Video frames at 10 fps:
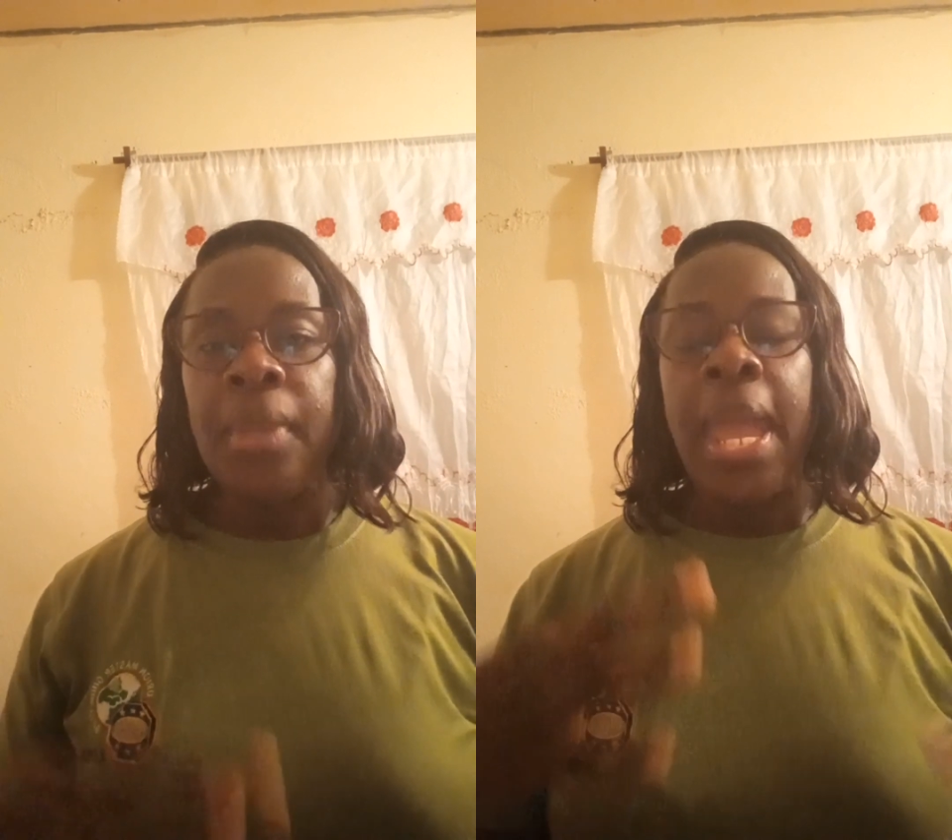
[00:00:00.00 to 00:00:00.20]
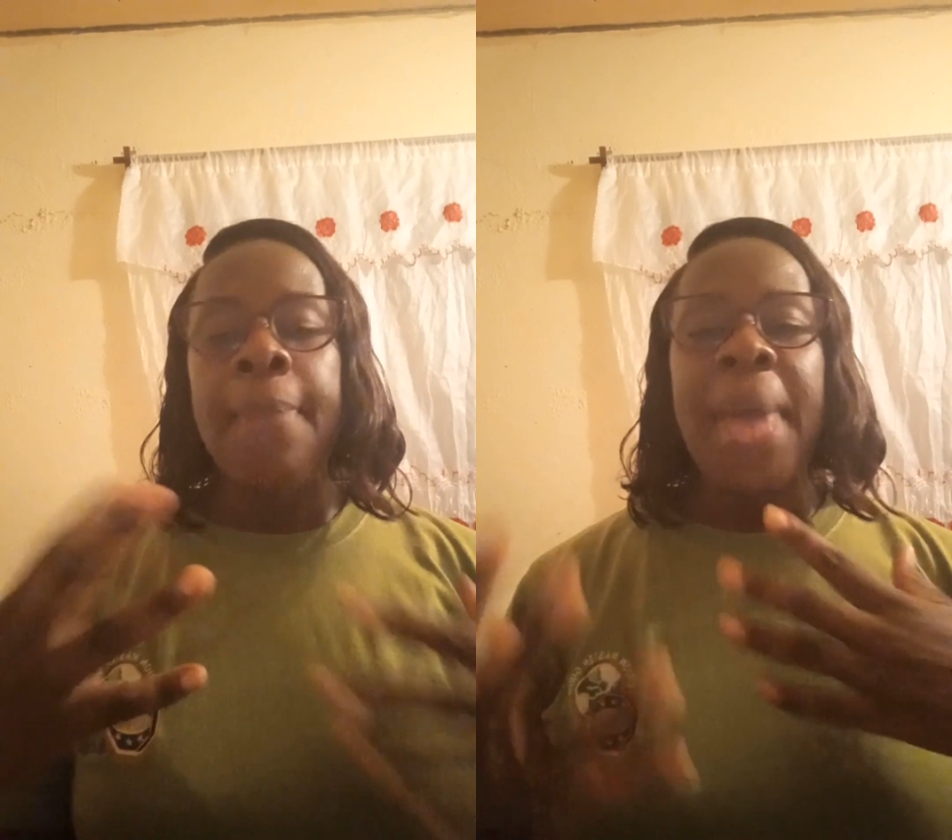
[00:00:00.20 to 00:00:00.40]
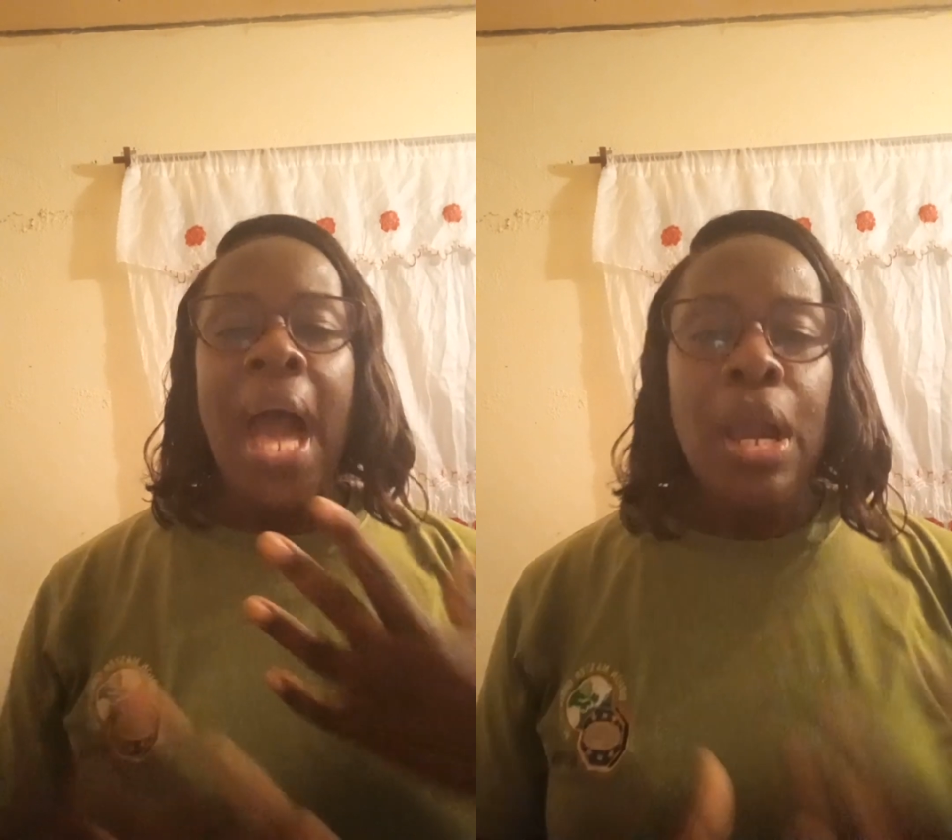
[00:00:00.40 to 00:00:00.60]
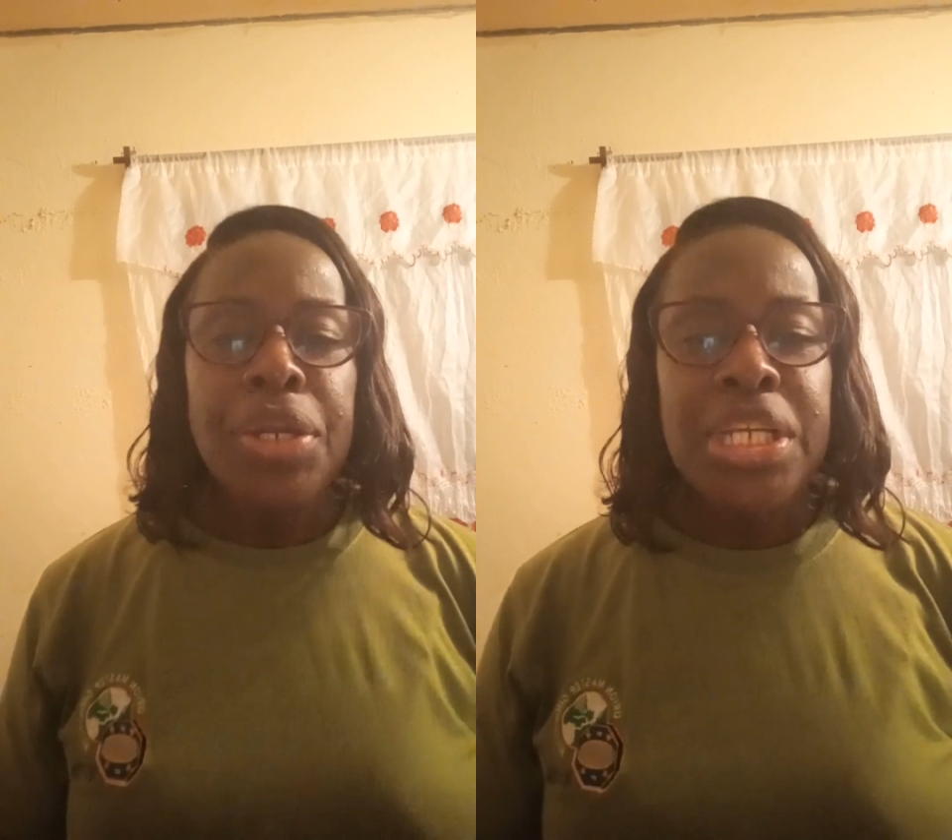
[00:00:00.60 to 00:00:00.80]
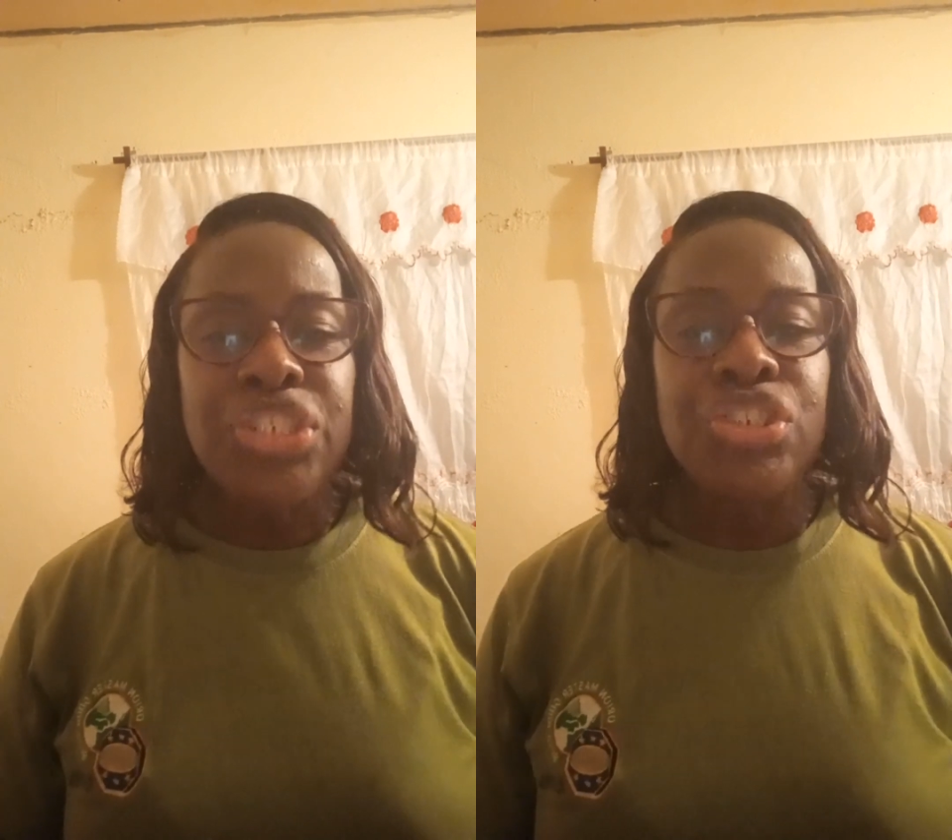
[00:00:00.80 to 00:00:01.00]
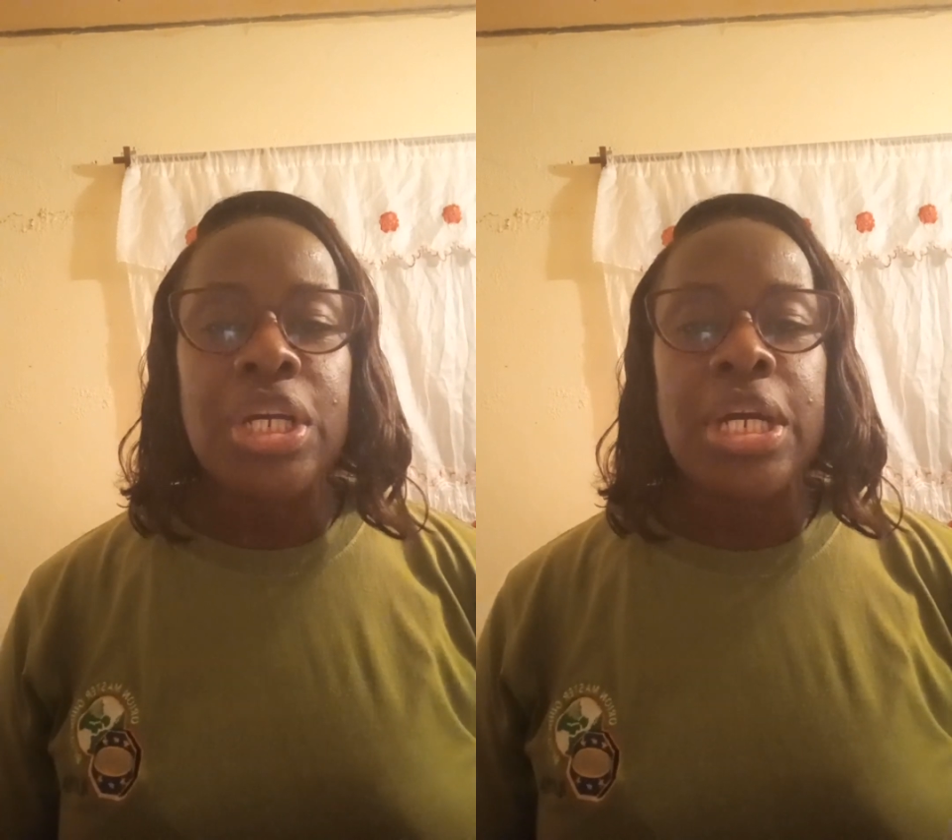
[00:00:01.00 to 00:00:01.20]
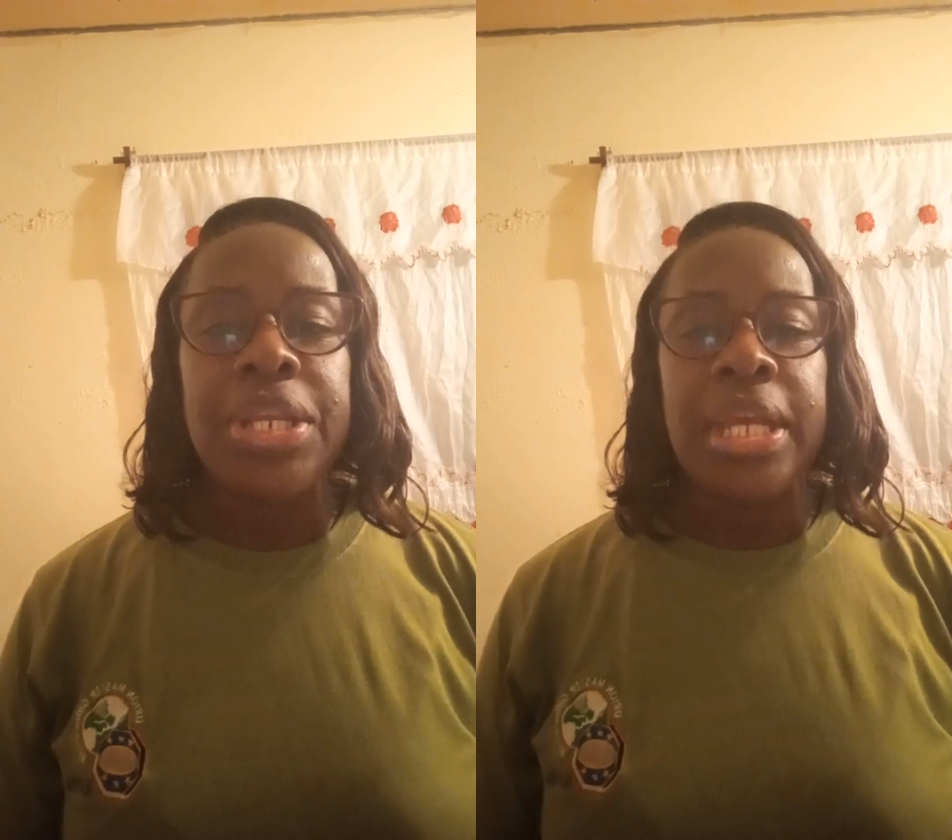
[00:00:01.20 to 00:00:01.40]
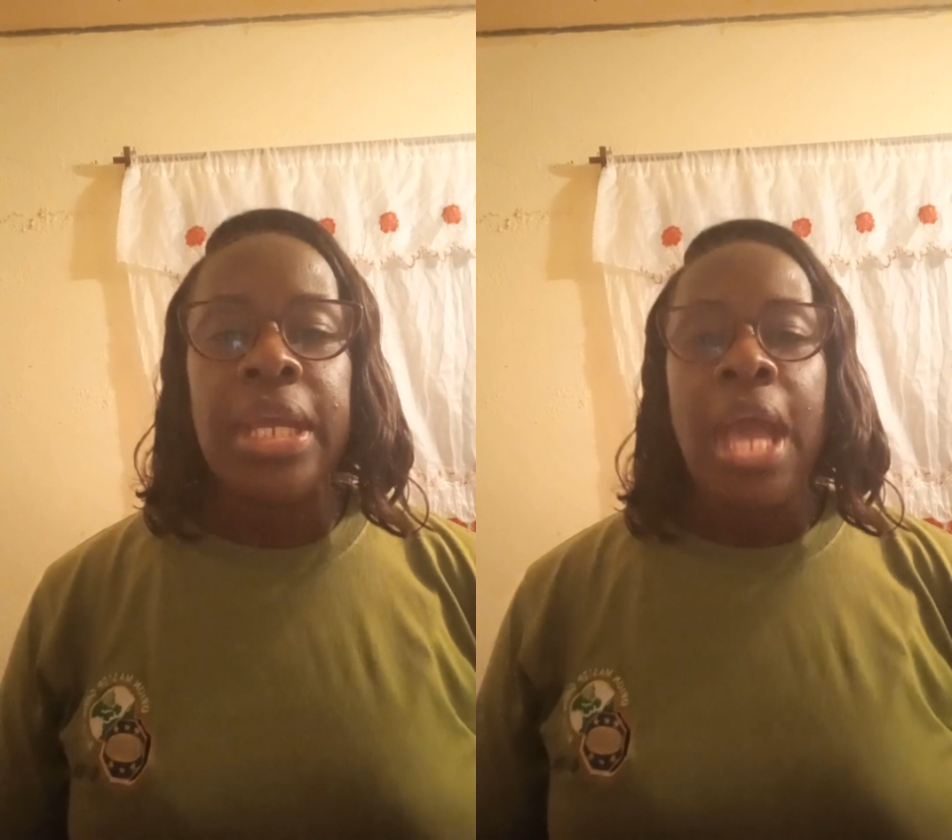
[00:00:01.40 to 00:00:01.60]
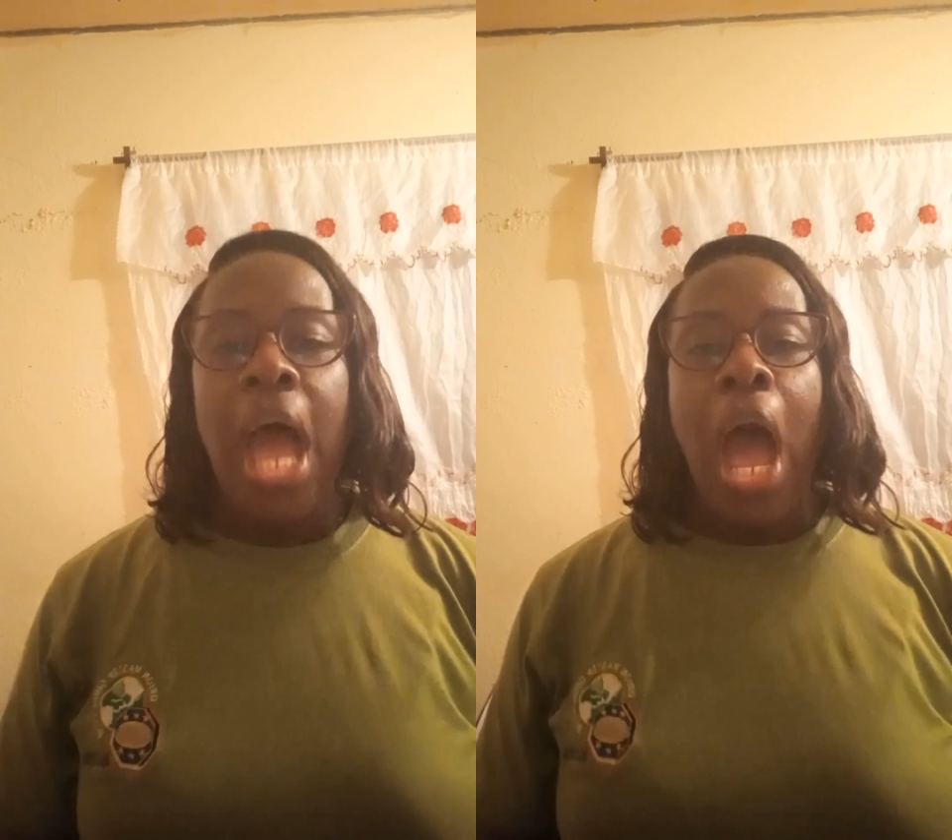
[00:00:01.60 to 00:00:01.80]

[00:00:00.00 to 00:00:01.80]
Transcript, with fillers: and back on this journey